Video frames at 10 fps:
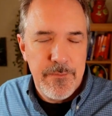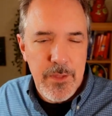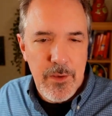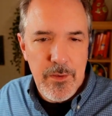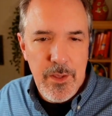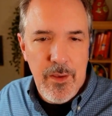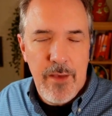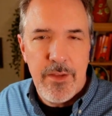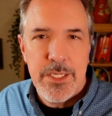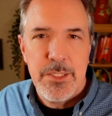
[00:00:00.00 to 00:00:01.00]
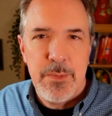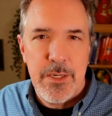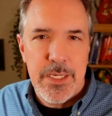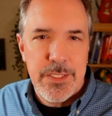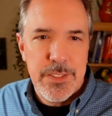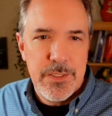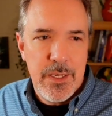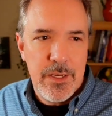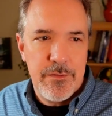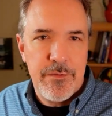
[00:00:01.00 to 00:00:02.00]
You have an experience
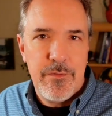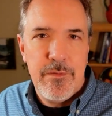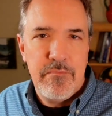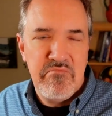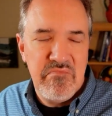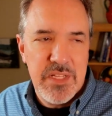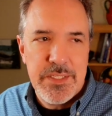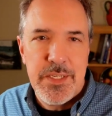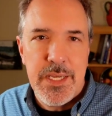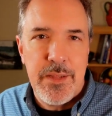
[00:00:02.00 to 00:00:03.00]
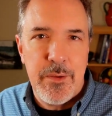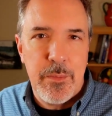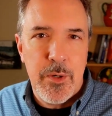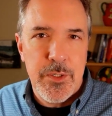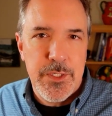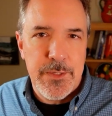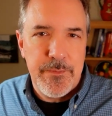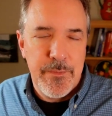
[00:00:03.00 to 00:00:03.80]
of, let's say, another person